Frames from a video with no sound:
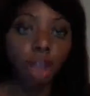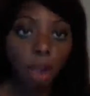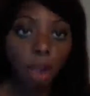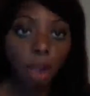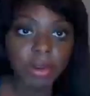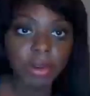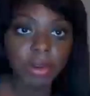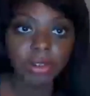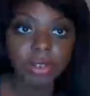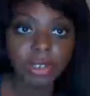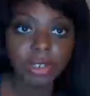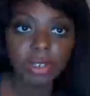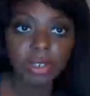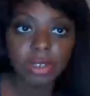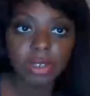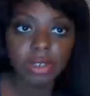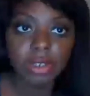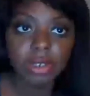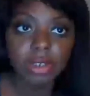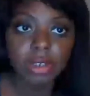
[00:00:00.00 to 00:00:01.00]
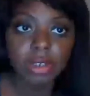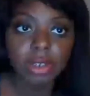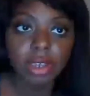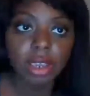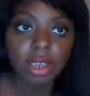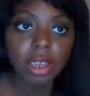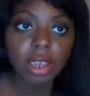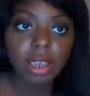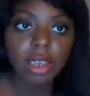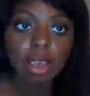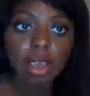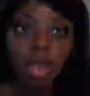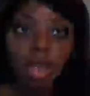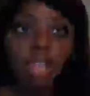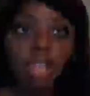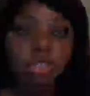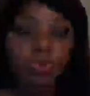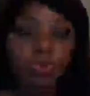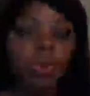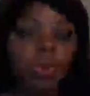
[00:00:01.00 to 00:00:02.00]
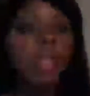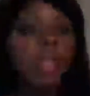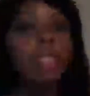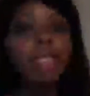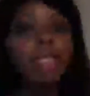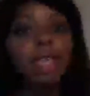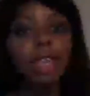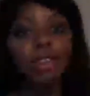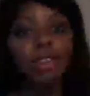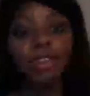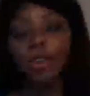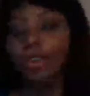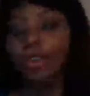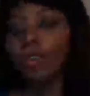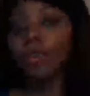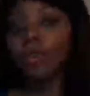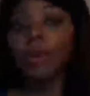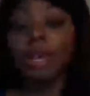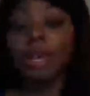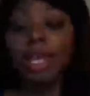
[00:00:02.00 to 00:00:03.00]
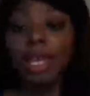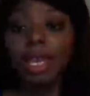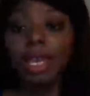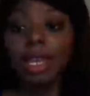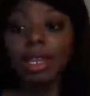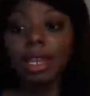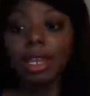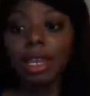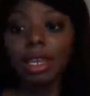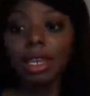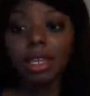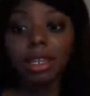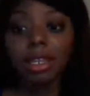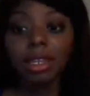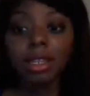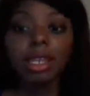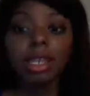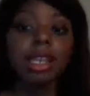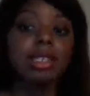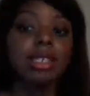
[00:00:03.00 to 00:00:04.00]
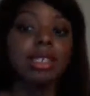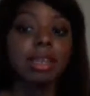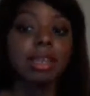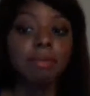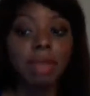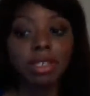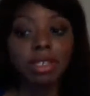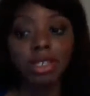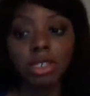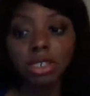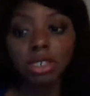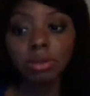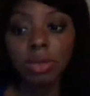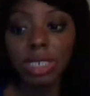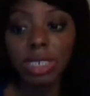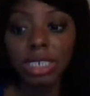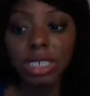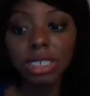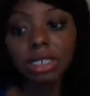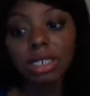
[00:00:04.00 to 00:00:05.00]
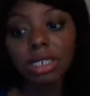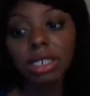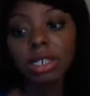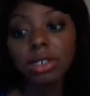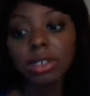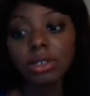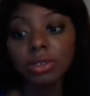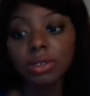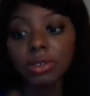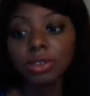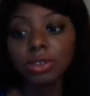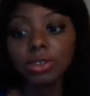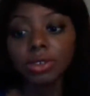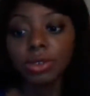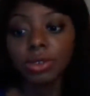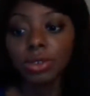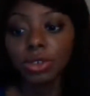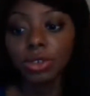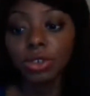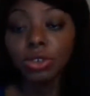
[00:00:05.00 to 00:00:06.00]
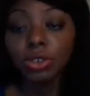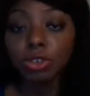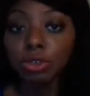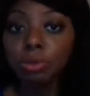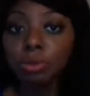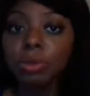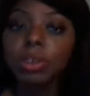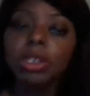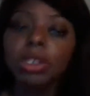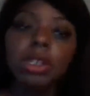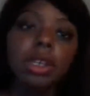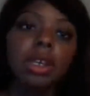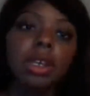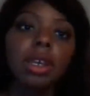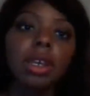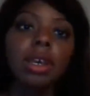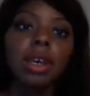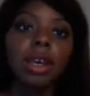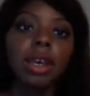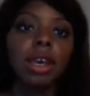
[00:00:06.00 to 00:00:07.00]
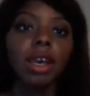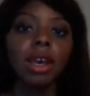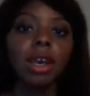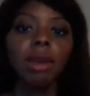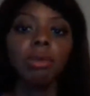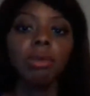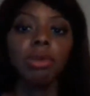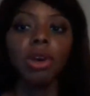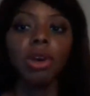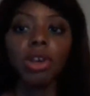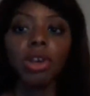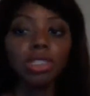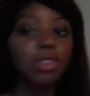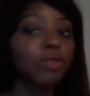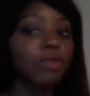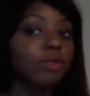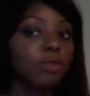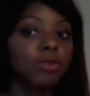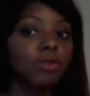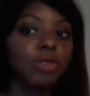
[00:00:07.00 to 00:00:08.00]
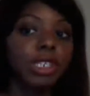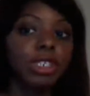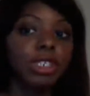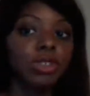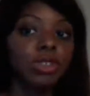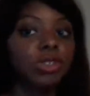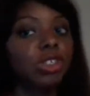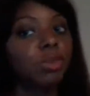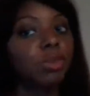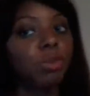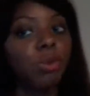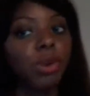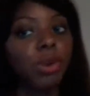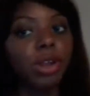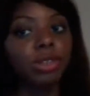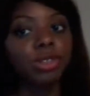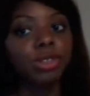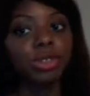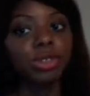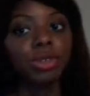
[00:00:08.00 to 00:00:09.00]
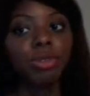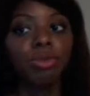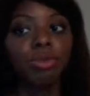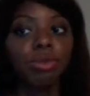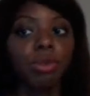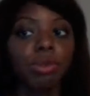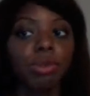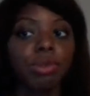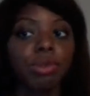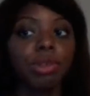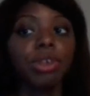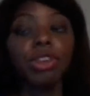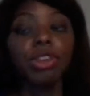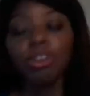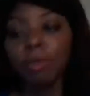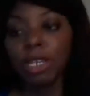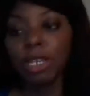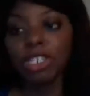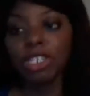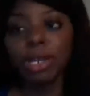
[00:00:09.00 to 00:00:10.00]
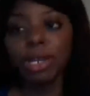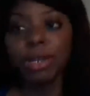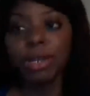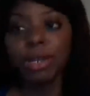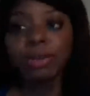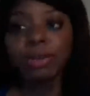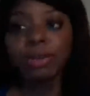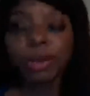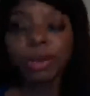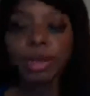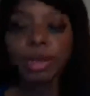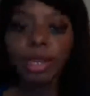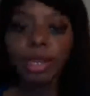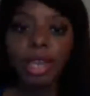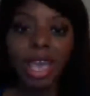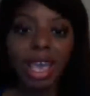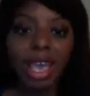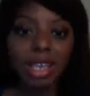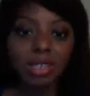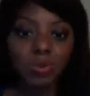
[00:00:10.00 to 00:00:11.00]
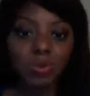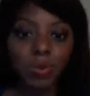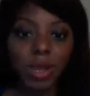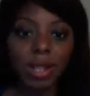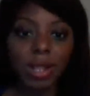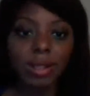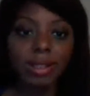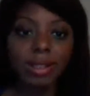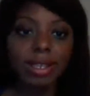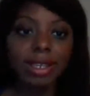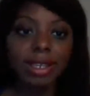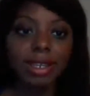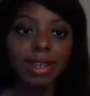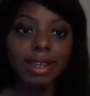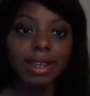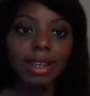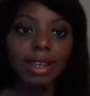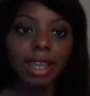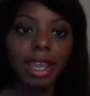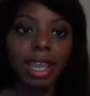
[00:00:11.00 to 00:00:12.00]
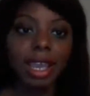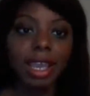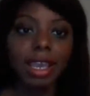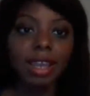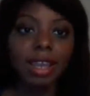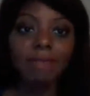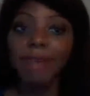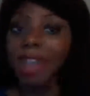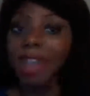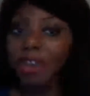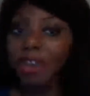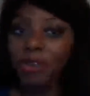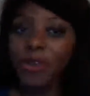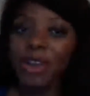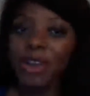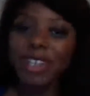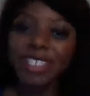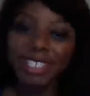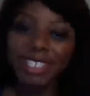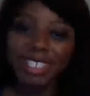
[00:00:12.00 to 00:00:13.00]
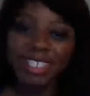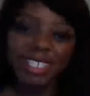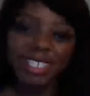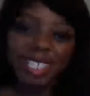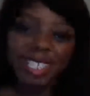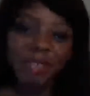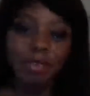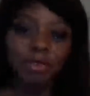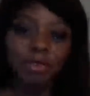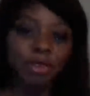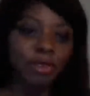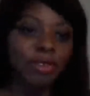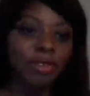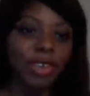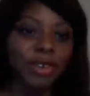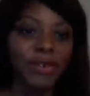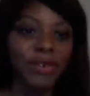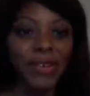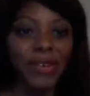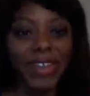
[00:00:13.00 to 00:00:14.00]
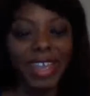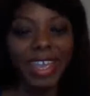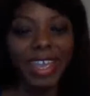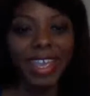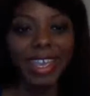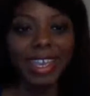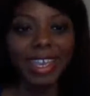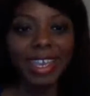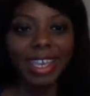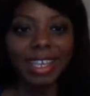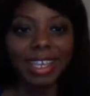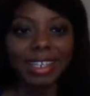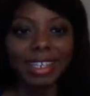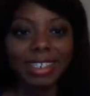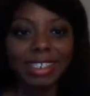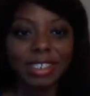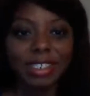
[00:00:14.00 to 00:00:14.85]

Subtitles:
other opportunities as well, then you can go ahead and, like I said, message me here on YouTube. Also, feel free to support through the Udemy channel as well. And by course, leave a review and